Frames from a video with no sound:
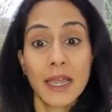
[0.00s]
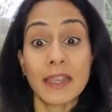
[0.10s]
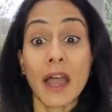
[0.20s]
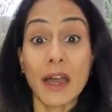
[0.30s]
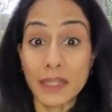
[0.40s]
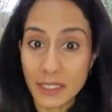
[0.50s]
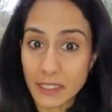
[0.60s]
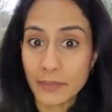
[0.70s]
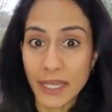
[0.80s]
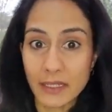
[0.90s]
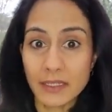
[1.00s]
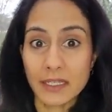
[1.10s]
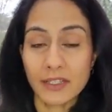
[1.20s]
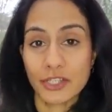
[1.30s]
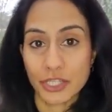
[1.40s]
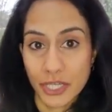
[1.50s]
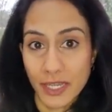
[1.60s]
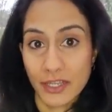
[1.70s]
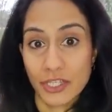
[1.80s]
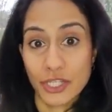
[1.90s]
an unexpected
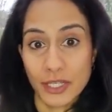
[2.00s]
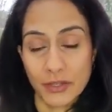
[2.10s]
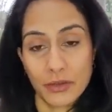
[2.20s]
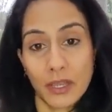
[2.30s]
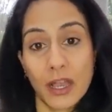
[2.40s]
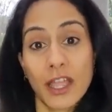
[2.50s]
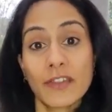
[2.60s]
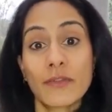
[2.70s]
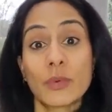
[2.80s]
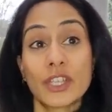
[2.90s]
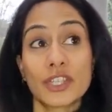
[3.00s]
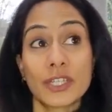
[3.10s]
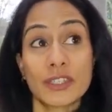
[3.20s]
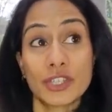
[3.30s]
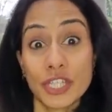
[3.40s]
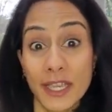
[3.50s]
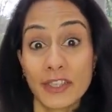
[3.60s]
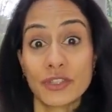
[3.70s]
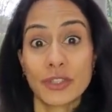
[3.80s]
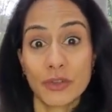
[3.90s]
change in your life, which has
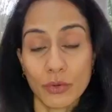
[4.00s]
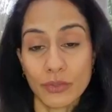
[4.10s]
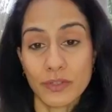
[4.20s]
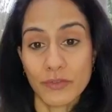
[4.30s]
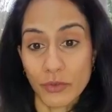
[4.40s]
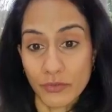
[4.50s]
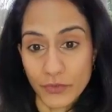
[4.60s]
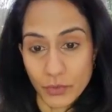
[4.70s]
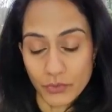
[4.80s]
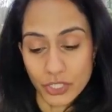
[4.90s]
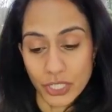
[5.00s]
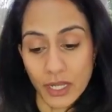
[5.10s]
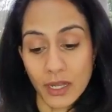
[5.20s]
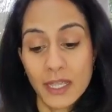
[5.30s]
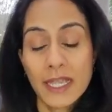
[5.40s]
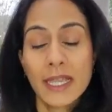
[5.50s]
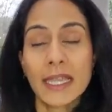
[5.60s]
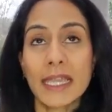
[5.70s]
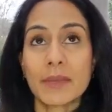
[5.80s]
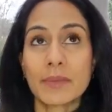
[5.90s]
changed the course of your future,
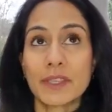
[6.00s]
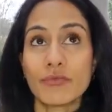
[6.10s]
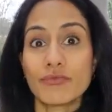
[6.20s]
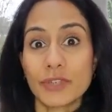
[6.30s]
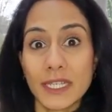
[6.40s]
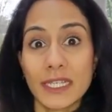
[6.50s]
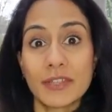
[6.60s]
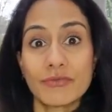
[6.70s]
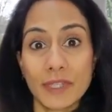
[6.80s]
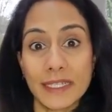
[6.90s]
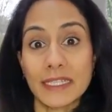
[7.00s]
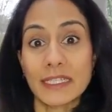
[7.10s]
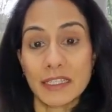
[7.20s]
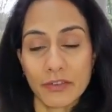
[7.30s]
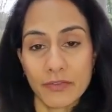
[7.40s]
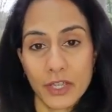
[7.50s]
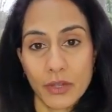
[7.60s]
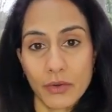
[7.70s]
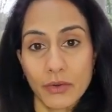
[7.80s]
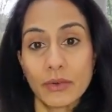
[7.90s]
it can be really, really
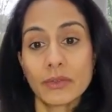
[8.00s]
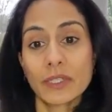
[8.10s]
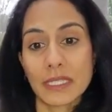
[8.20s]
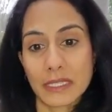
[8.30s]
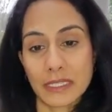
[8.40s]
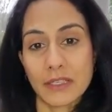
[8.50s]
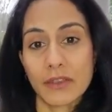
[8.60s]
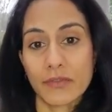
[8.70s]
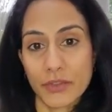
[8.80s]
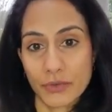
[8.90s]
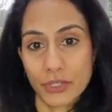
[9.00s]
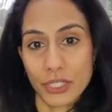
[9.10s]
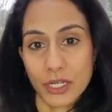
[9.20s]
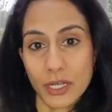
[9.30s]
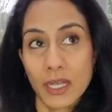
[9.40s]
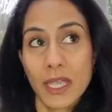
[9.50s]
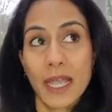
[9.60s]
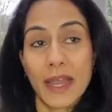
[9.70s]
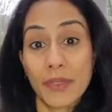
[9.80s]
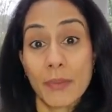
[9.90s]
difficult to see the future
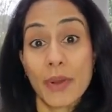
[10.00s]
and the